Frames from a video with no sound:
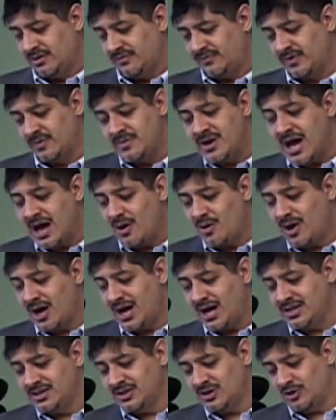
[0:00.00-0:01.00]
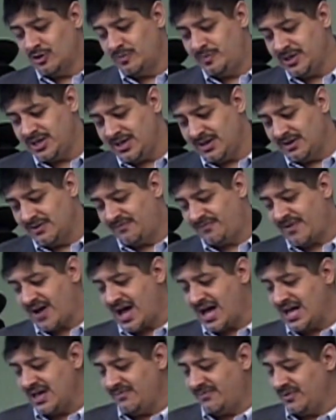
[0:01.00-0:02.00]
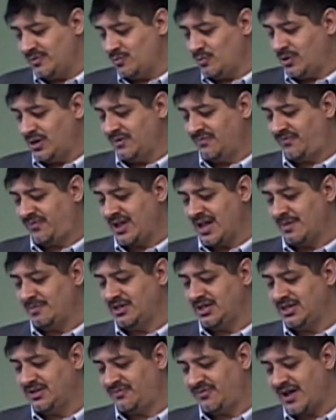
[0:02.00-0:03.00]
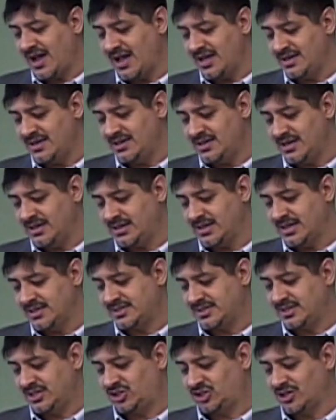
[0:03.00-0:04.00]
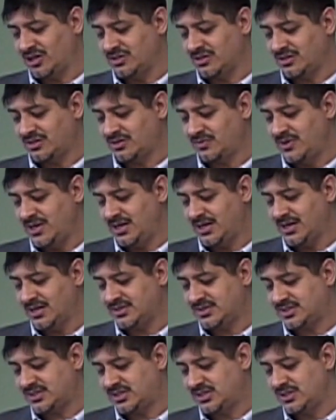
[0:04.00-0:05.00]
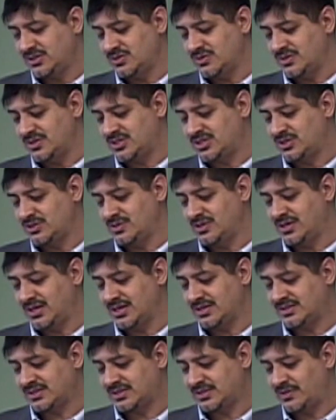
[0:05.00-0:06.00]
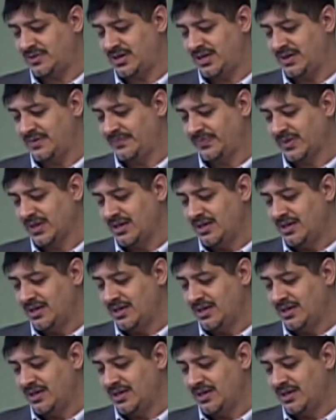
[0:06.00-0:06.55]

From now on, there will be five in one family divided against each other, three against two, and two against three.